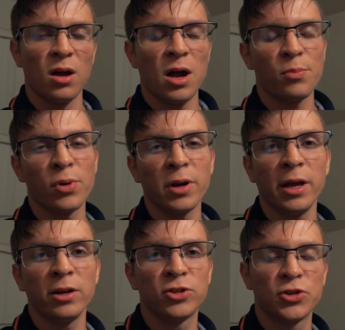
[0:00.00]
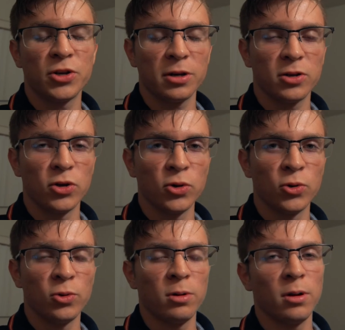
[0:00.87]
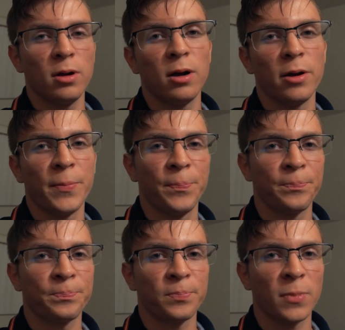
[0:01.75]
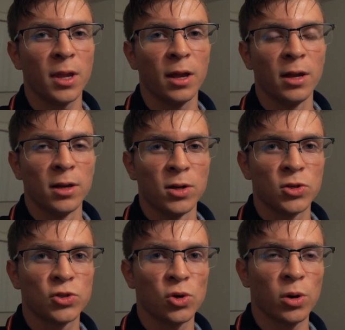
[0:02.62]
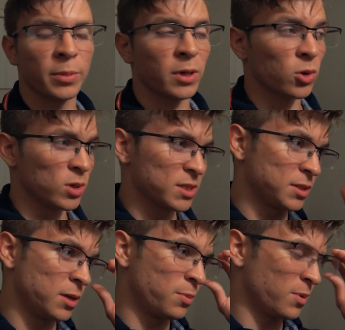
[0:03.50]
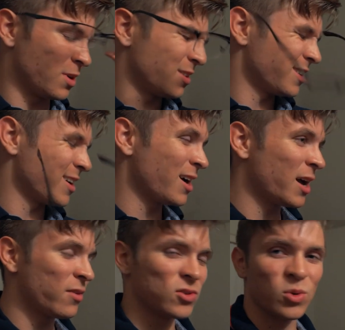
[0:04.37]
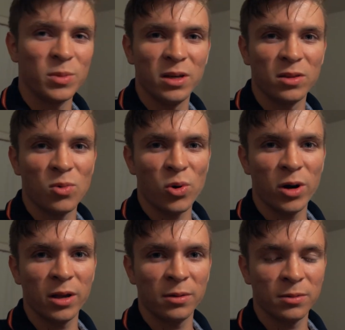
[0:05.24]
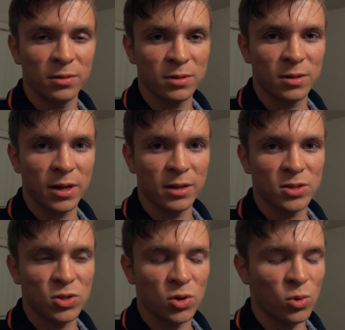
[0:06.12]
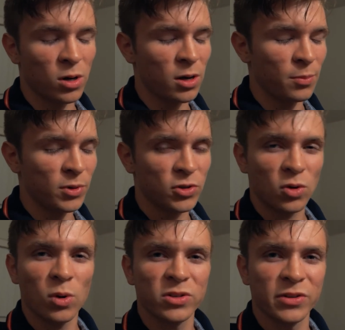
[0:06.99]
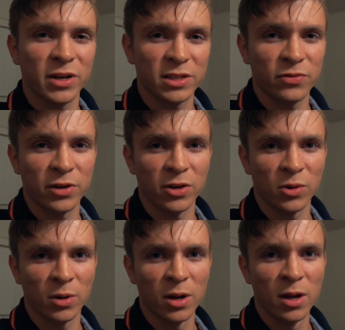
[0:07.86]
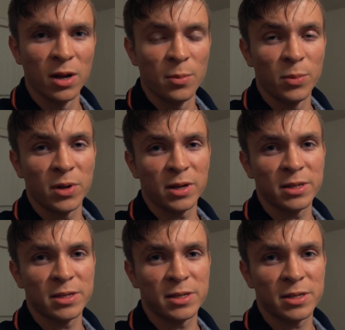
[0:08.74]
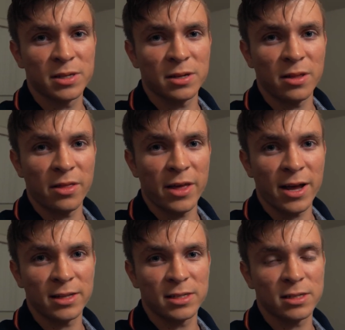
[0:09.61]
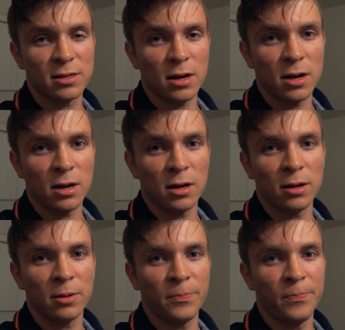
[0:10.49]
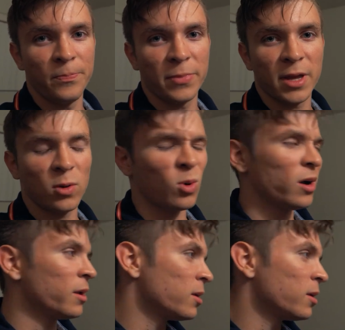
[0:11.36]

i am pretty aged too, um, so I'm gonna go to sleep. I have a swim meet in the morning, so uh, be sure to watch the next video, because that's uh, that why.